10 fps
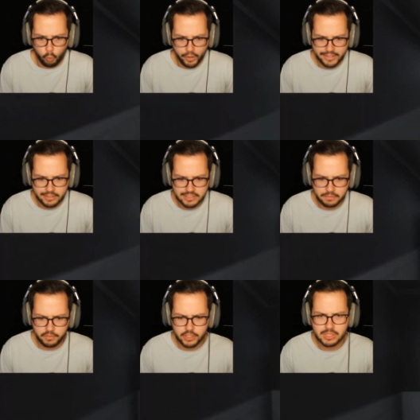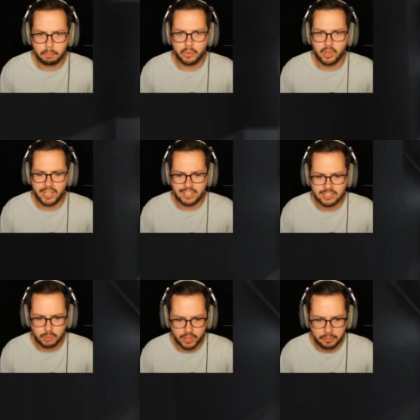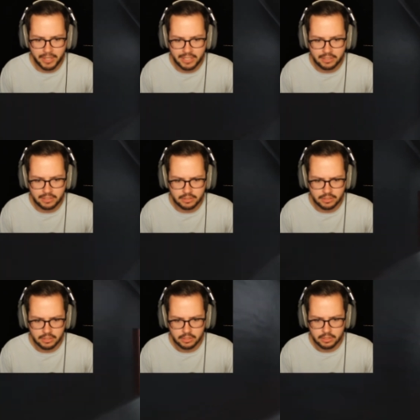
What is this place? Where am I in?